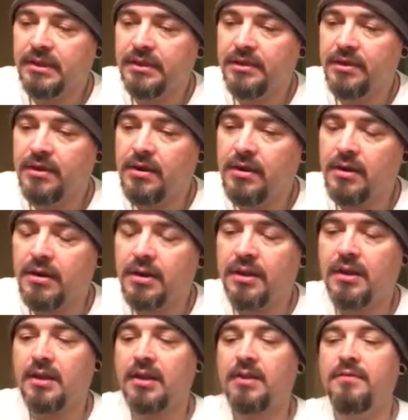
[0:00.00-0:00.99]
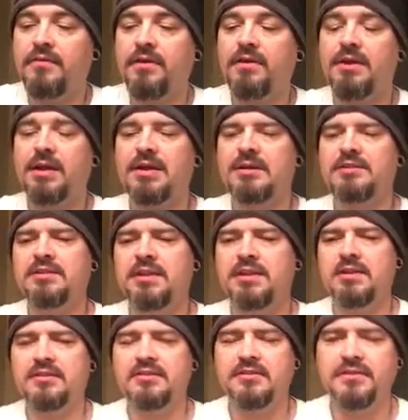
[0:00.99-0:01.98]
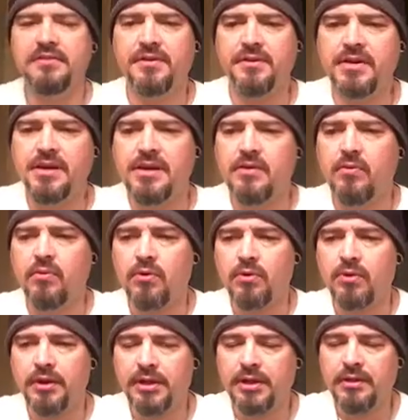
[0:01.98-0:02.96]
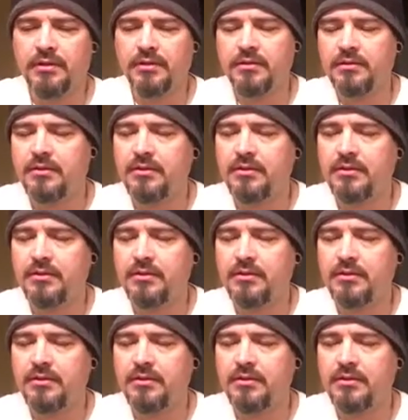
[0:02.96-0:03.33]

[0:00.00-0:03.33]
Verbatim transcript: in your heart, if you're not jealous, if you're not worried,